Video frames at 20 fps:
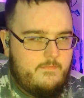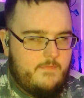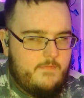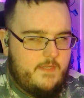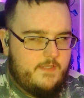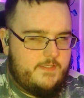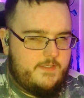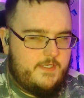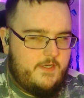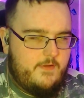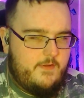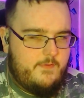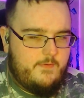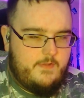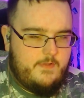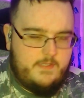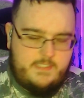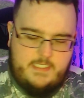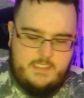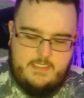There's no,
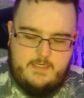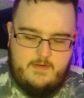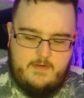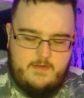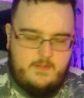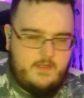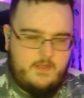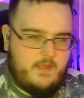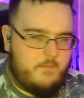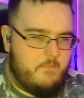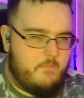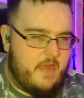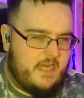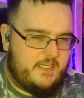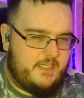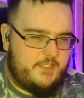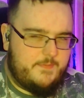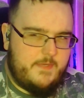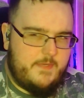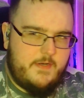there's no like
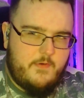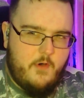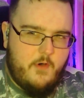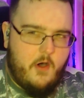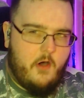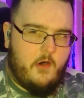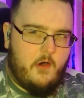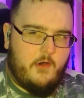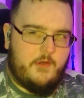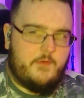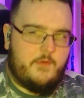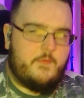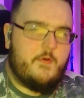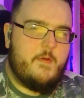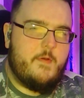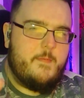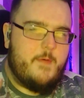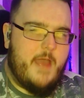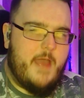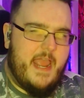management or higher
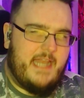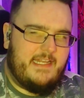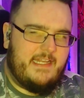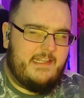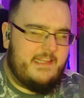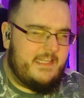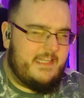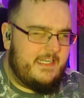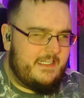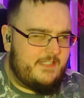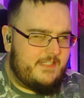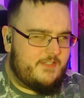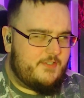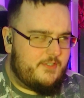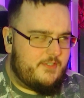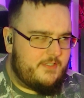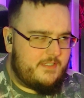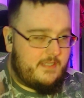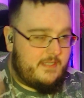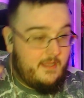up or anything. It's
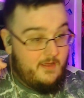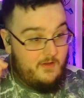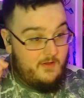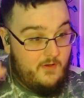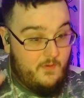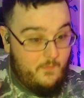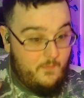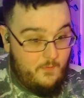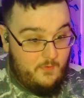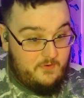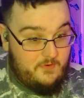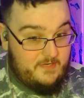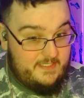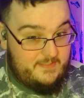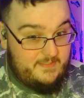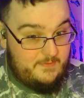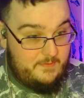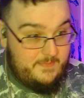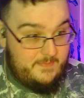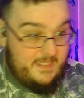just walk
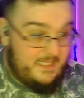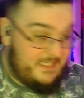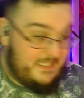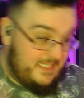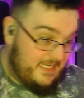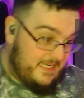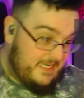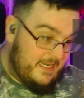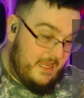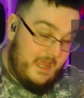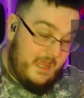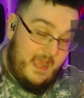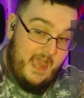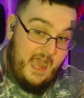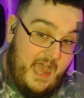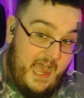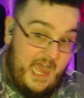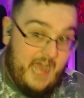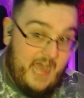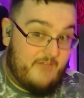into a building,
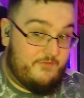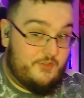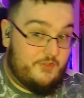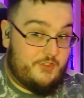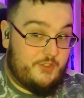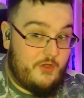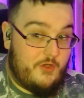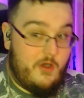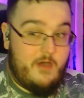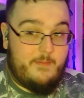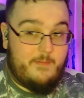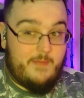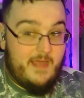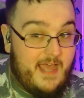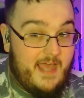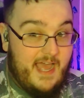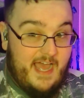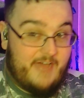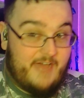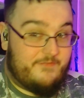have a job,
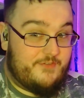have a